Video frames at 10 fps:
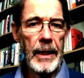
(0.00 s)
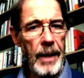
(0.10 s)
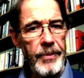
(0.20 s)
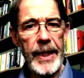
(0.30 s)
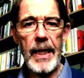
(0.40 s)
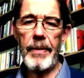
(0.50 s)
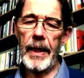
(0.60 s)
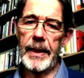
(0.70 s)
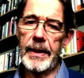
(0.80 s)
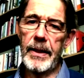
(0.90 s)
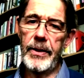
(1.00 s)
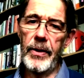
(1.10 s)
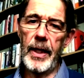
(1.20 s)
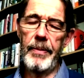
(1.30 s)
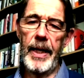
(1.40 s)
Now, I'm thinking about this because
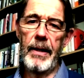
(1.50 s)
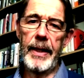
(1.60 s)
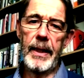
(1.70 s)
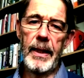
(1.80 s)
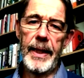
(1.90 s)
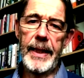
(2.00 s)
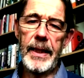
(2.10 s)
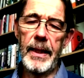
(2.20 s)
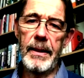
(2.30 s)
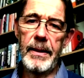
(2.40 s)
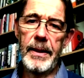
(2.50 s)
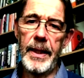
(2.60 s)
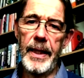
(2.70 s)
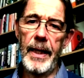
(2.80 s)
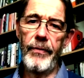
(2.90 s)
you're going to be hearing later
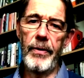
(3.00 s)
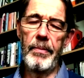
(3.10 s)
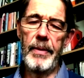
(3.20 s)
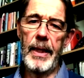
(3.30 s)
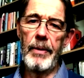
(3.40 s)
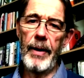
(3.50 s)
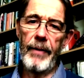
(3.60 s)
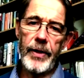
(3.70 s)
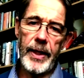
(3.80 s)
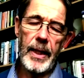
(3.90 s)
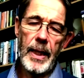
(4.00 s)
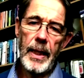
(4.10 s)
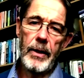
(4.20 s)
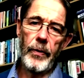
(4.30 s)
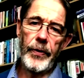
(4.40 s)
today from Emma Rafferty,
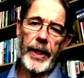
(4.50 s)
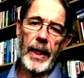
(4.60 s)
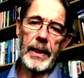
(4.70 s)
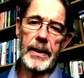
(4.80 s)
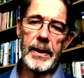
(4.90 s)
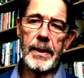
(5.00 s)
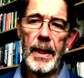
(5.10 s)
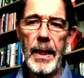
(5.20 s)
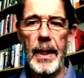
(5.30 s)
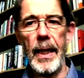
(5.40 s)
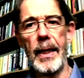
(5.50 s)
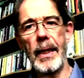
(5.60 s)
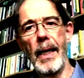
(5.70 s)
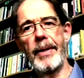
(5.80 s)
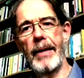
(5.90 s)
Northern Ireland's
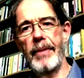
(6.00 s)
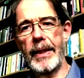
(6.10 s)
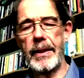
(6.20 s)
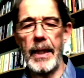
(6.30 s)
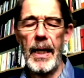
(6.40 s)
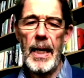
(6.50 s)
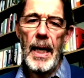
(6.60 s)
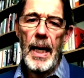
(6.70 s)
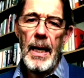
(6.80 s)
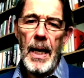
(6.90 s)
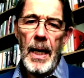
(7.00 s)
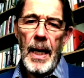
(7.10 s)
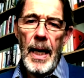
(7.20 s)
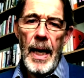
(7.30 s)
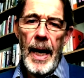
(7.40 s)
climate ambassador.
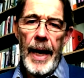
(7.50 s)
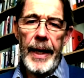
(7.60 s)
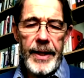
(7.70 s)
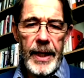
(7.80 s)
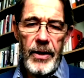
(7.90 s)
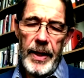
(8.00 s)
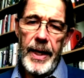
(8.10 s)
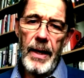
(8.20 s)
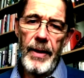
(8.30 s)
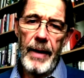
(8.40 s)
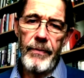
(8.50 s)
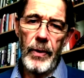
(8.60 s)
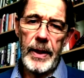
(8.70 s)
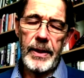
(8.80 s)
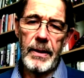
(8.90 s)
And I think you'll hear that
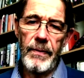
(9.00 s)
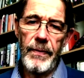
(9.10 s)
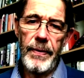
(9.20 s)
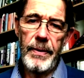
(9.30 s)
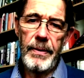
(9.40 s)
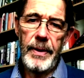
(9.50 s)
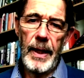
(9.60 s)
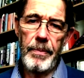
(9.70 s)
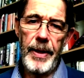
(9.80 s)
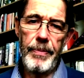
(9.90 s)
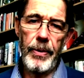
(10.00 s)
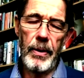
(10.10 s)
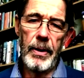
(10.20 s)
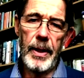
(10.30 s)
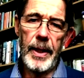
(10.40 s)
voice of young
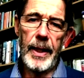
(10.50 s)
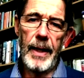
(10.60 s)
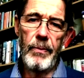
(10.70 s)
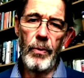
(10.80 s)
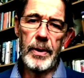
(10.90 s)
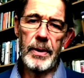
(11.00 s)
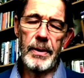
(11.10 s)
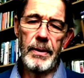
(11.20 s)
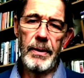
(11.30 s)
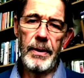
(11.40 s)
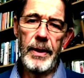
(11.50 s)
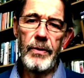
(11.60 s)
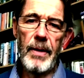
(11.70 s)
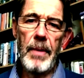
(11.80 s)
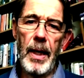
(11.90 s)
people. And I want
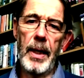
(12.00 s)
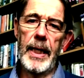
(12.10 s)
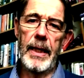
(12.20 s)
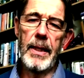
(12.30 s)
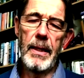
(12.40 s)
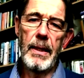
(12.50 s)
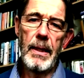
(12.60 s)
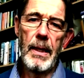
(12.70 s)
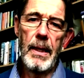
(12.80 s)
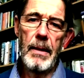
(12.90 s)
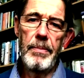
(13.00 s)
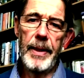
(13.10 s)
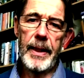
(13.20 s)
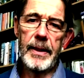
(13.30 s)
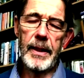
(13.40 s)
you to mark it
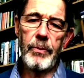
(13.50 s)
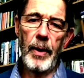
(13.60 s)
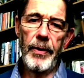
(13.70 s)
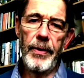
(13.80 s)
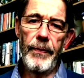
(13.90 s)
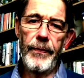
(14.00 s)
because it's one of the